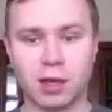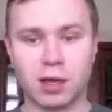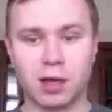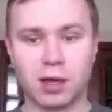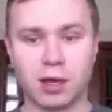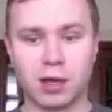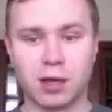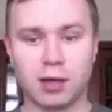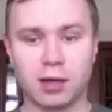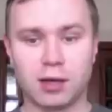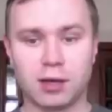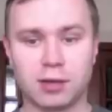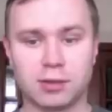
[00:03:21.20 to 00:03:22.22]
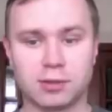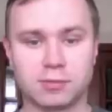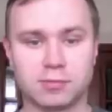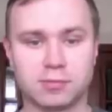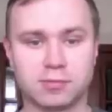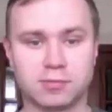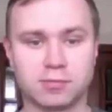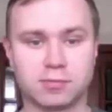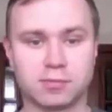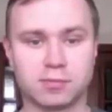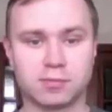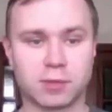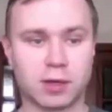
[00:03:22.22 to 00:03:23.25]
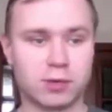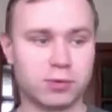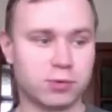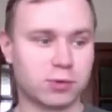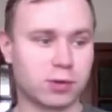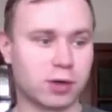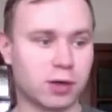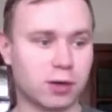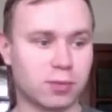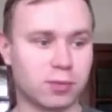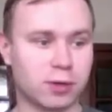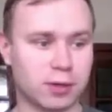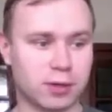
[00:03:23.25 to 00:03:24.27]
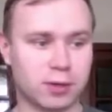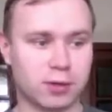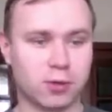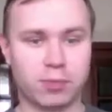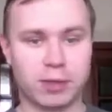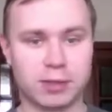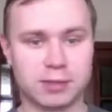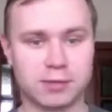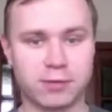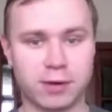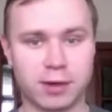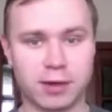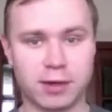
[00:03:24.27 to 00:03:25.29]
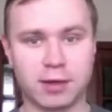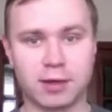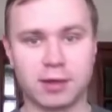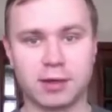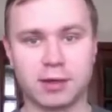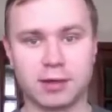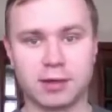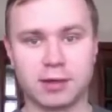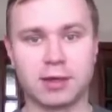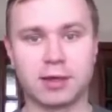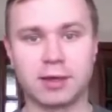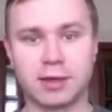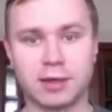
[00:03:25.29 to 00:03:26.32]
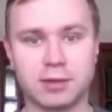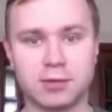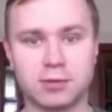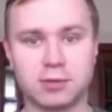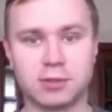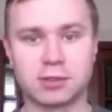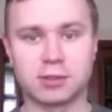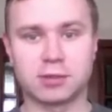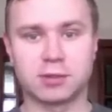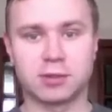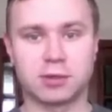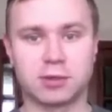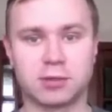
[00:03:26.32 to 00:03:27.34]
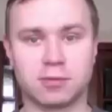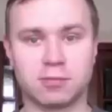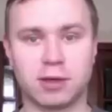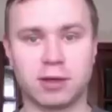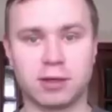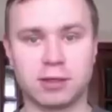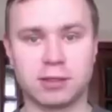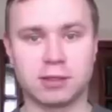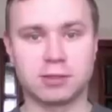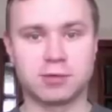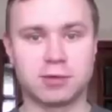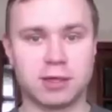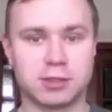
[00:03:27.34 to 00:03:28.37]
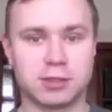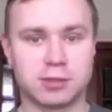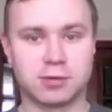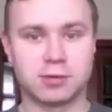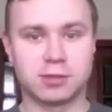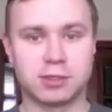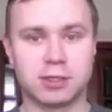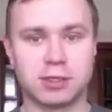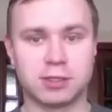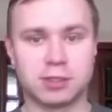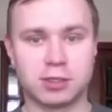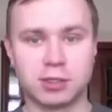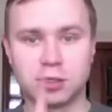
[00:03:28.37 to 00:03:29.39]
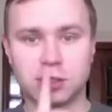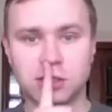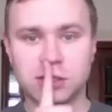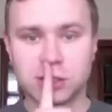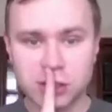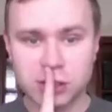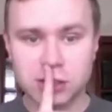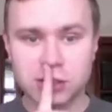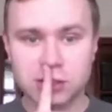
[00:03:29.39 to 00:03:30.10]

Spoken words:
How you calm or pacify a kid, you just make this international gesture, shh,